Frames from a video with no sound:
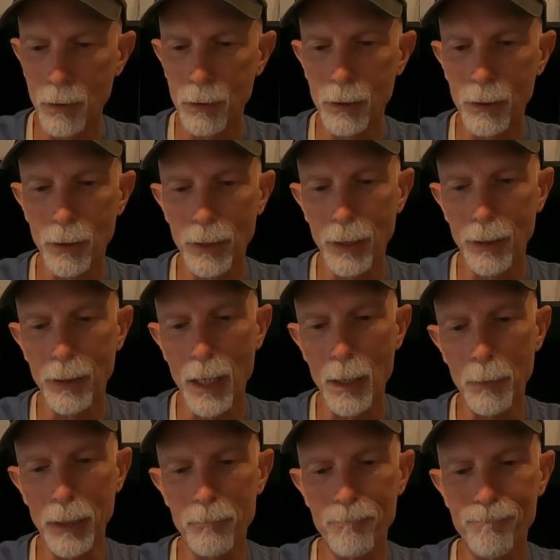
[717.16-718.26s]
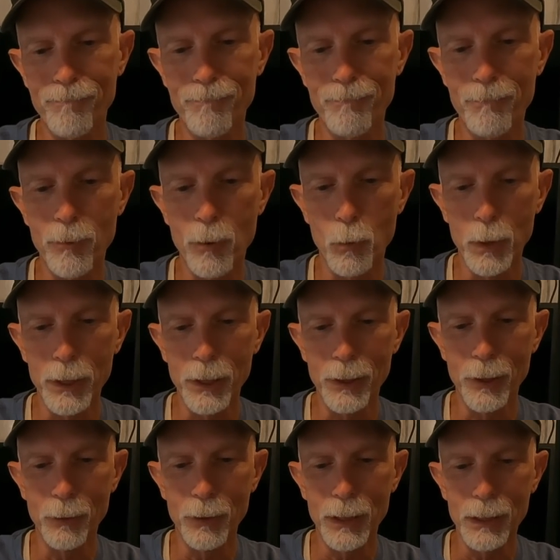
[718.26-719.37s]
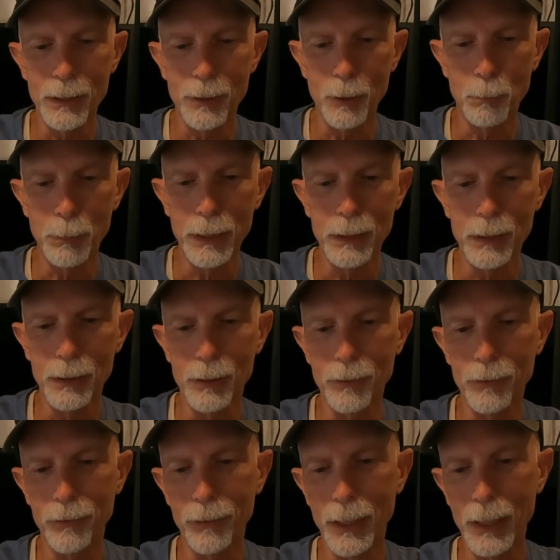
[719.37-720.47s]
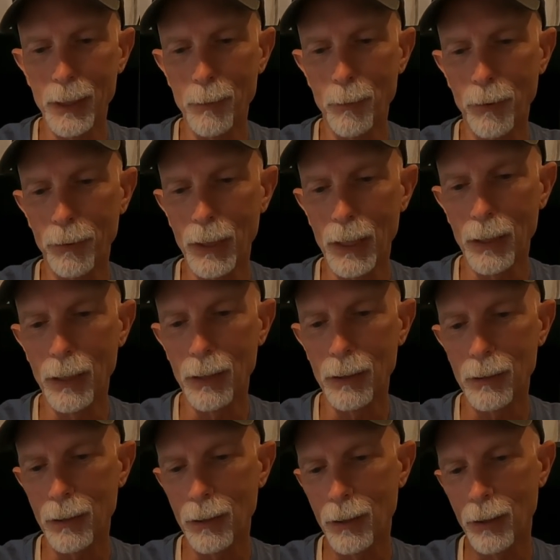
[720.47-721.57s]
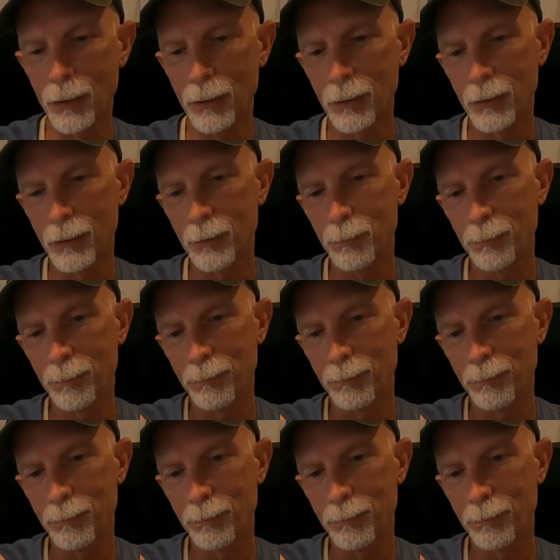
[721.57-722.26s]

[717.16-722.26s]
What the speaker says: So another comment. What do you do with these little pieces of random thread that aren't